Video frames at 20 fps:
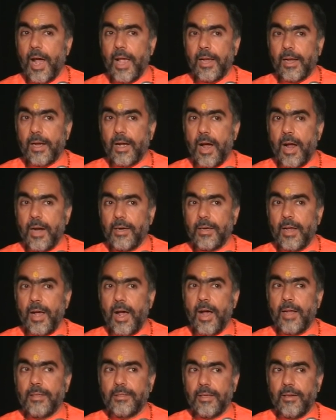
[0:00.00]
I can't
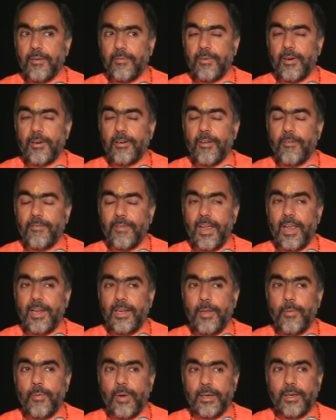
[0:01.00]
ask in front of
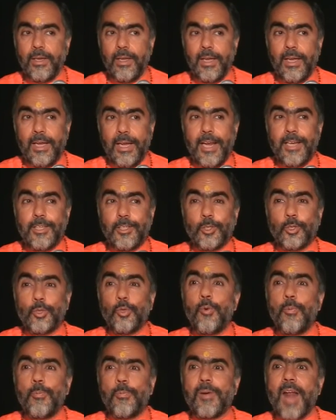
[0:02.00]
anyone. It's
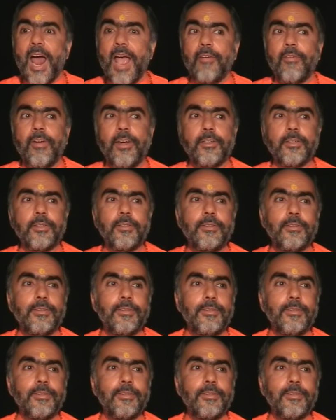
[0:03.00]
too private.